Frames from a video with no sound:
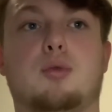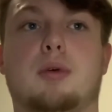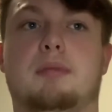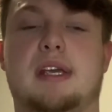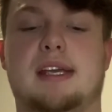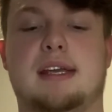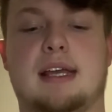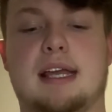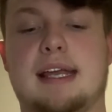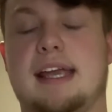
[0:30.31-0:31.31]
would be
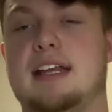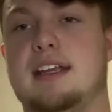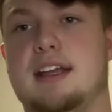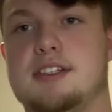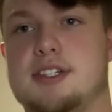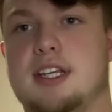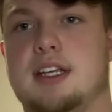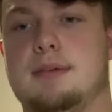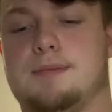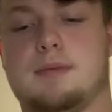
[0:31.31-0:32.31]
ADHD.